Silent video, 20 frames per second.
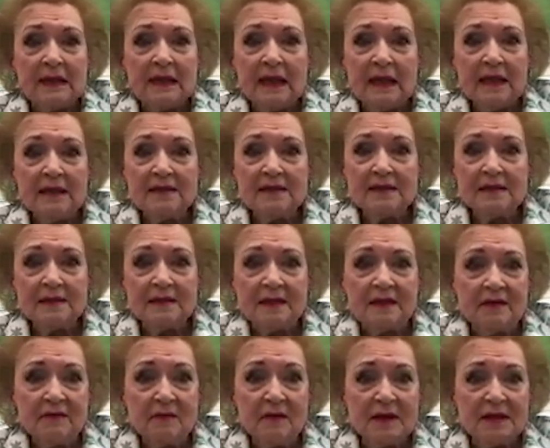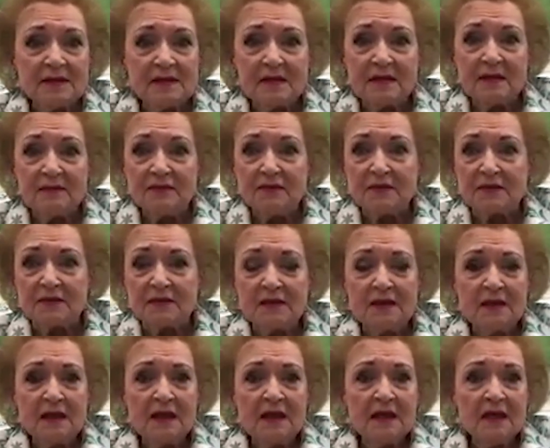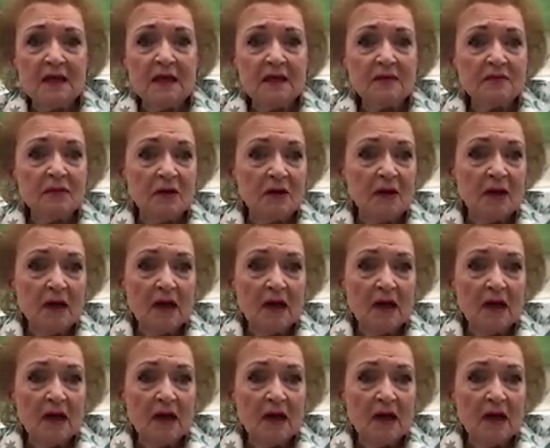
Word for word: So don't forget to stop by regularly.